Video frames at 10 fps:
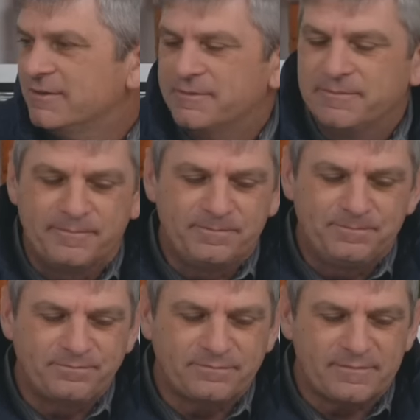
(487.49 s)

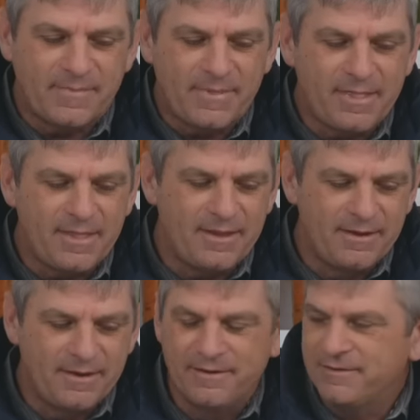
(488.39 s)

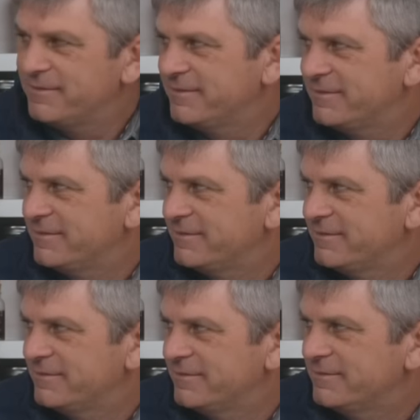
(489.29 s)

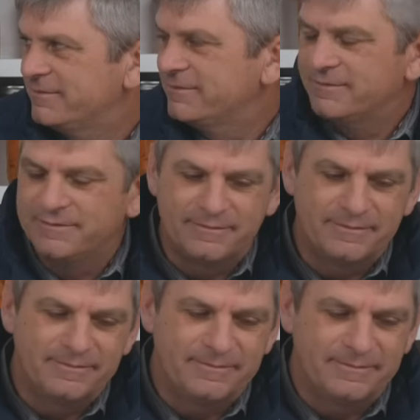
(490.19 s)

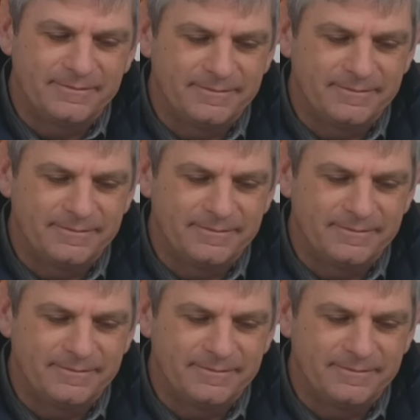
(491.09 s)
[no speech]